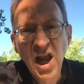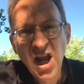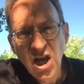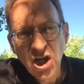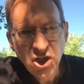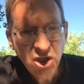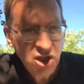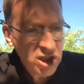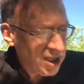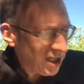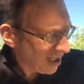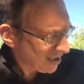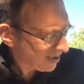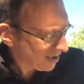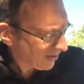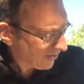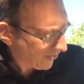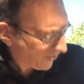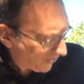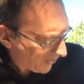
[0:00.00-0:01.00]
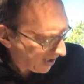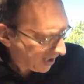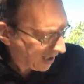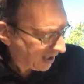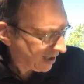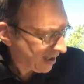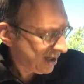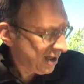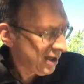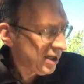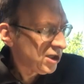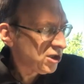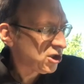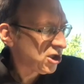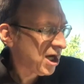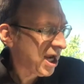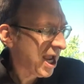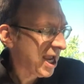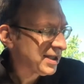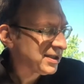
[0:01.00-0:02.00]
She doesn't think
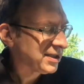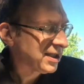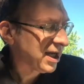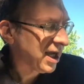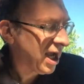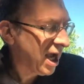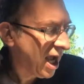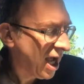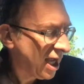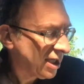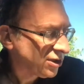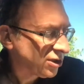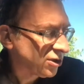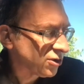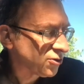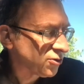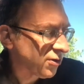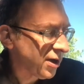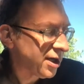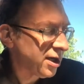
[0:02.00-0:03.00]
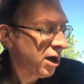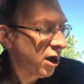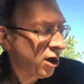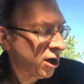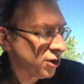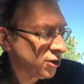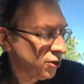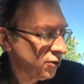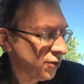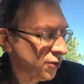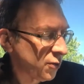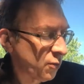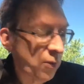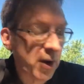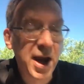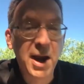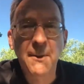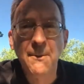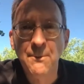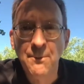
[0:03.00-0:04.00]
she has to concentrate on you the
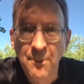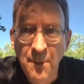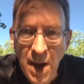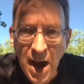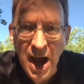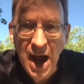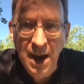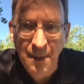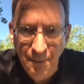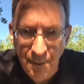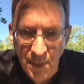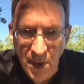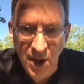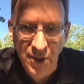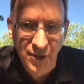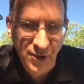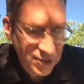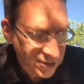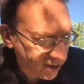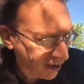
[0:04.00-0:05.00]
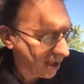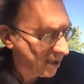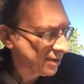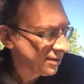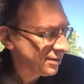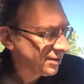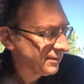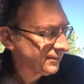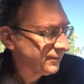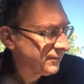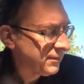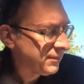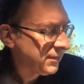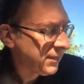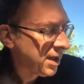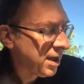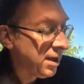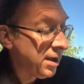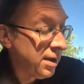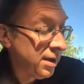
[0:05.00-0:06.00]
way my mother does."
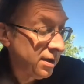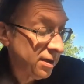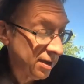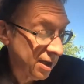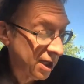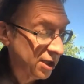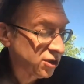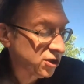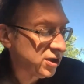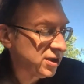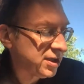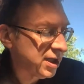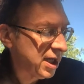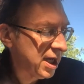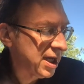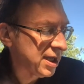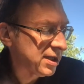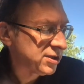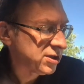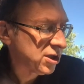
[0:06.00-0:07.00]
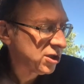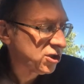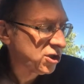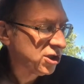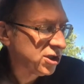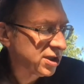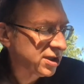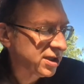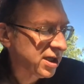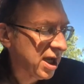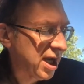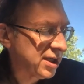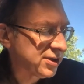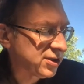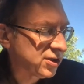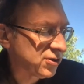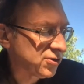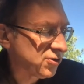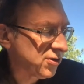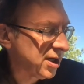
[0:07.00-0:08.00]
"Yes, she does. She just
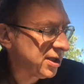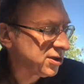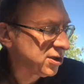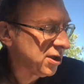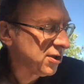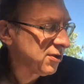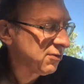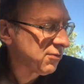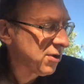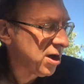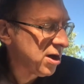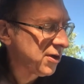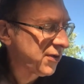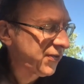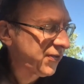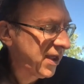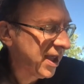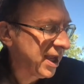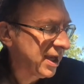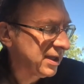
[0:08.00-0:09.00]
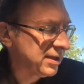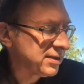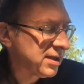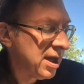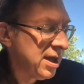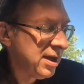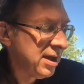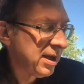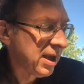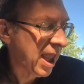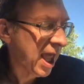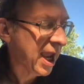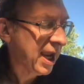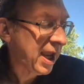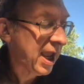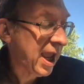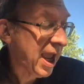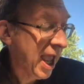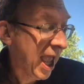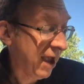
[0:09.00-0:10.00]
concentrates on the wrong things. Like,
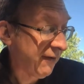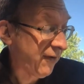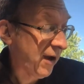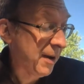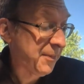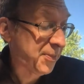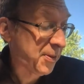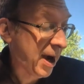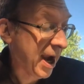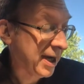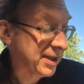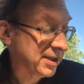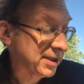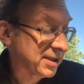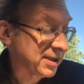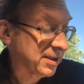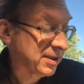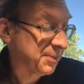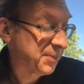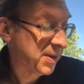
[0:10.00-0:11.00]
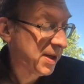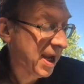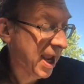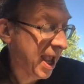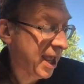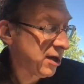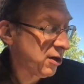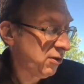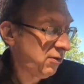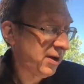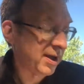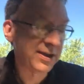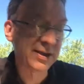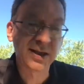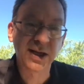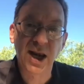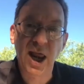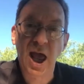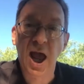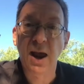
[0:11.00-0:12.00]
have I practiced the piano and
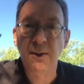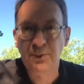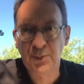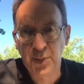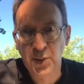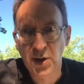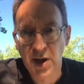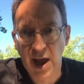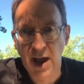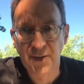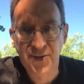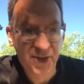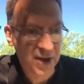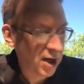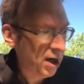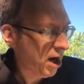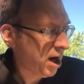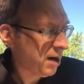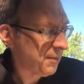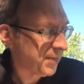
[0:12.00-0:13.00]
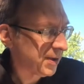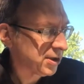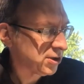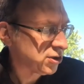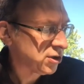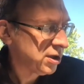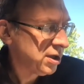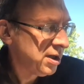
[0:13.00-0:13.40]
did I put out the garbage?